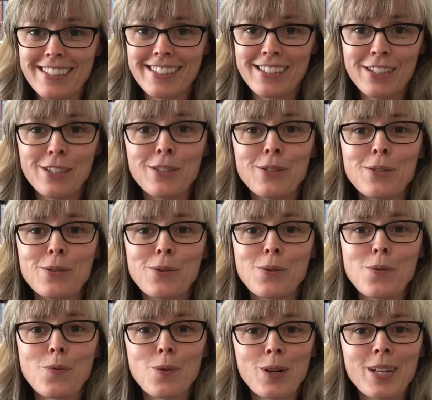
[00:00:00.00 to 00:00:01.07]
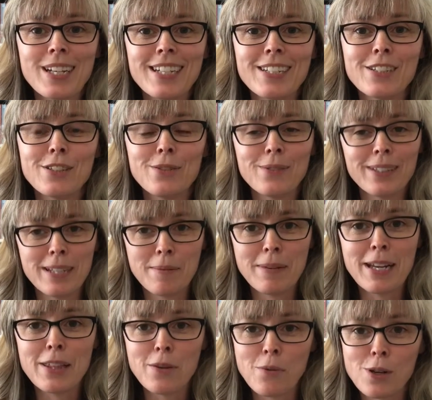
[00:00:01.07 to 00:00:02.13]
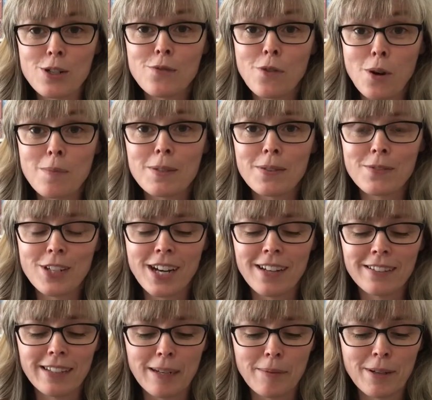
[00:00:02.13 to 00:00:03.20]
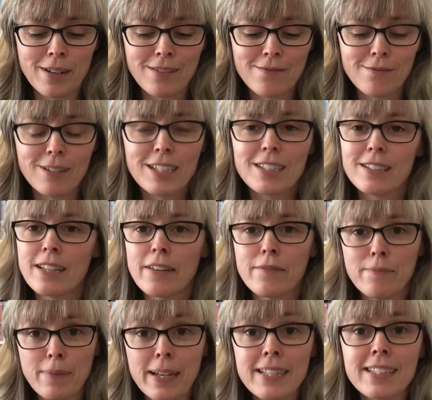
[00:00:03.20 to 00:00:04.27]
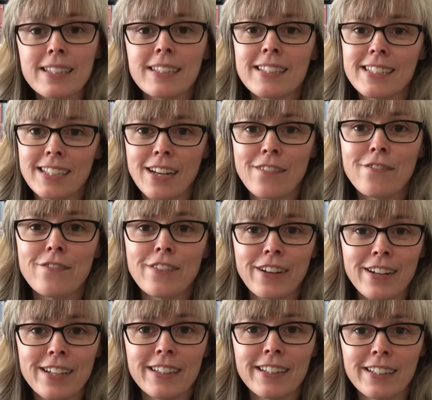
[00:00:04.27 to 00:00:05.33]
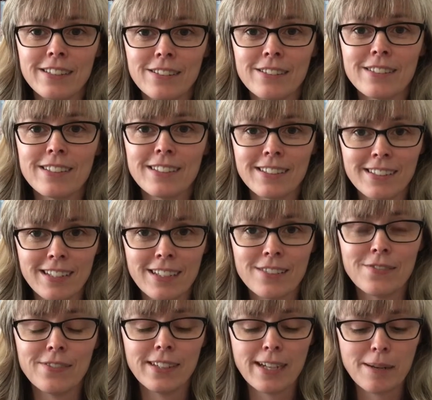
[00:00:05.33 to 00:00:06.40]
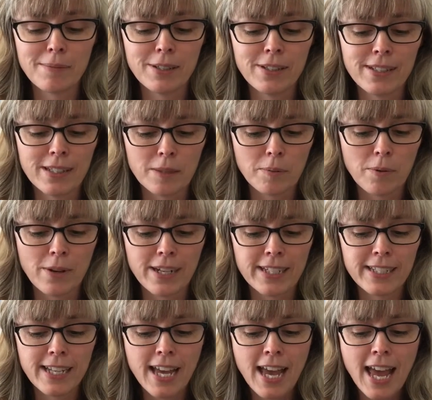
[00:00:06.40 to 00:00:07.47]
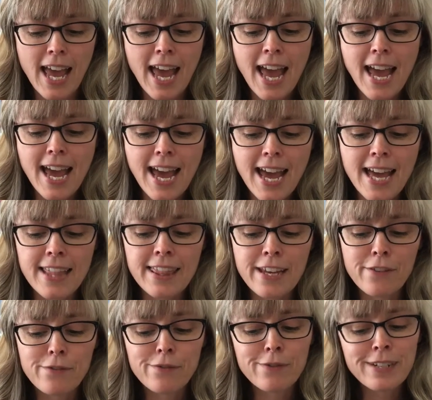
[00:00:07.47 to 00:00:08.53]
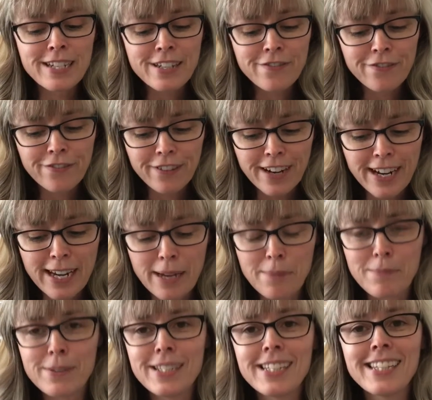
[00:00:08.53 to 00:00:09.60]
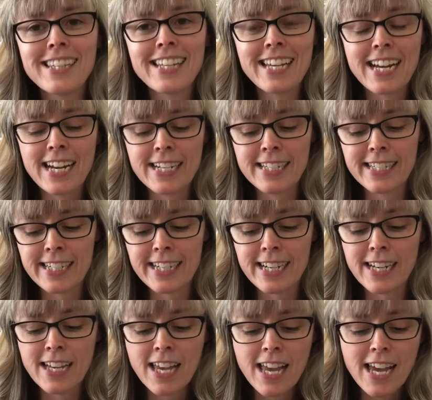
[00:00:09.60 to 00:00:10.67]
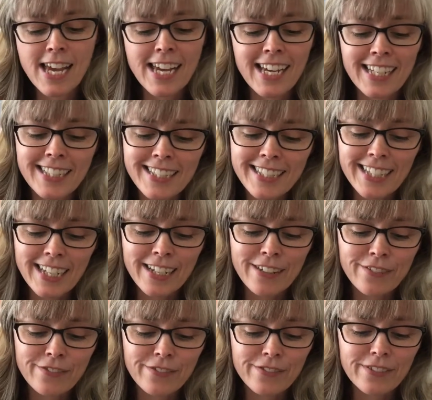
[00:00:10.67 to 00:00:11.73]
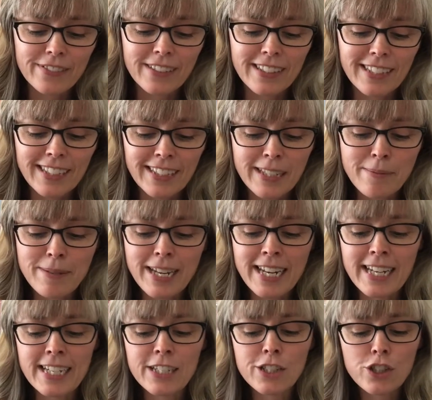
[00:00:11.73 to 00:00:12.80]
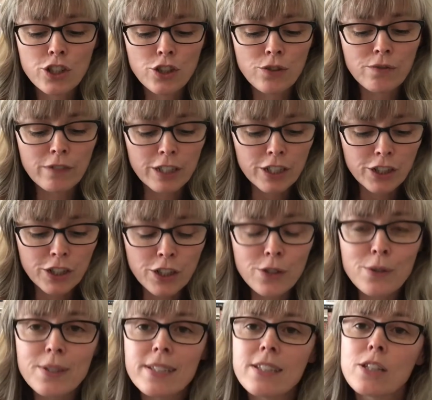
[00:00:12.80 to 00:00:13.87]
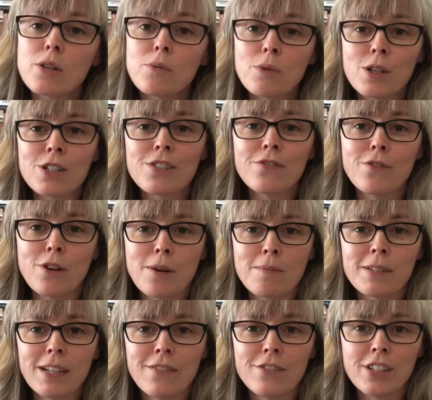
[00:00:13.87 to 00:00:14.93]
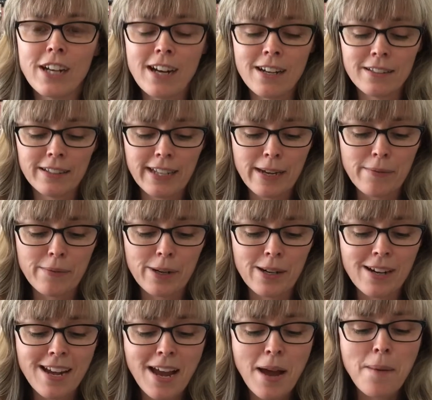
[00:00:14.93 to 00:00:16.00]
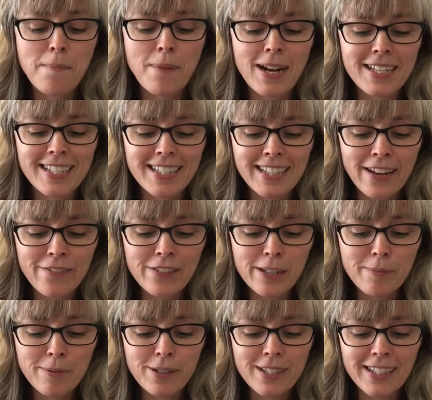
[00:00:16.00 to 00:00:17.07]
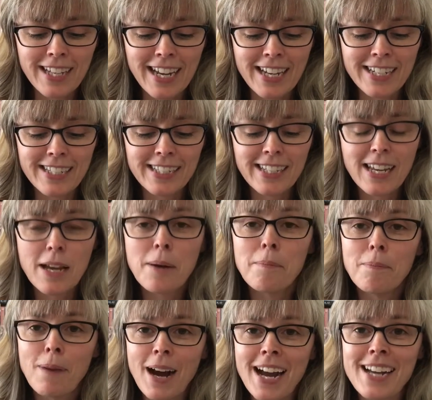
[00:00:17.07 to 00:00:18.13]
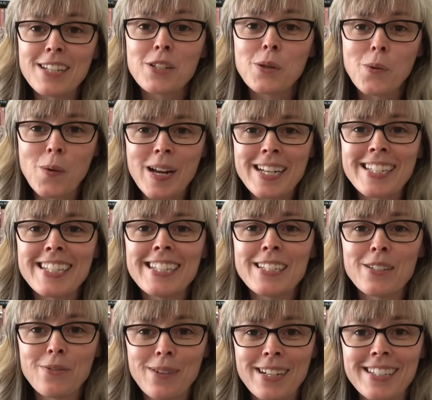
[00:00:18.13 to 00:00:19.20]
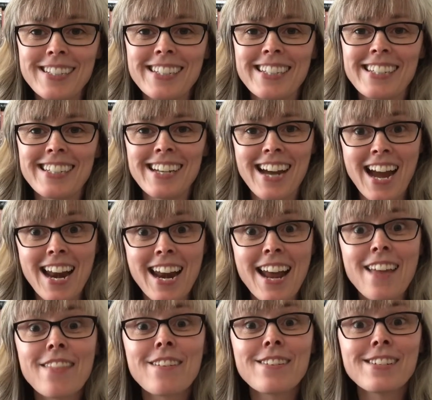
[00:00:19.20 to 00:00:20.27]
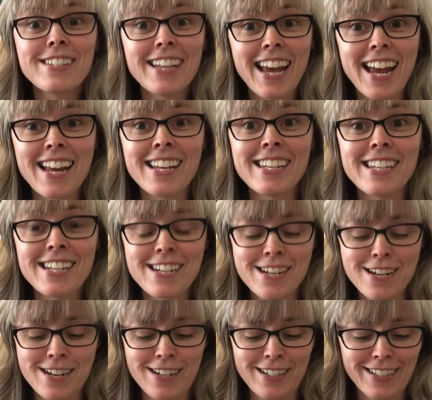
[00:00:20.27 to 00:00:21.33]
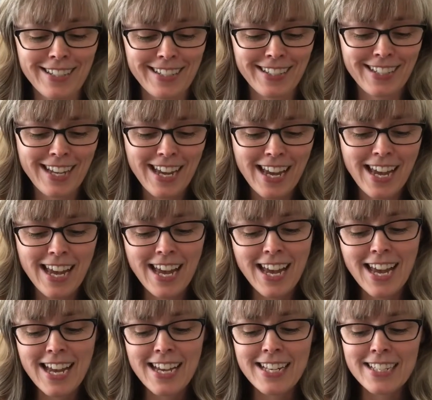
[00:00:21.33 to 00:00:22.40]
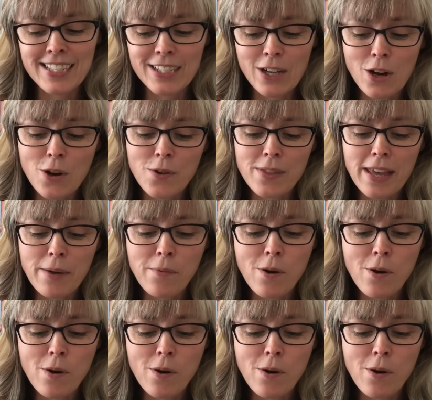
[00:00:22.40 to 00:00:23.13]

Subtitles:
to working to eliminate the worst forms of child labor, which they've basically done very little successfully up to this point. And they reframed the idea, instead of eliminating, to reduce the worst forms of child labor by 70% by 2020, another 10 years. So they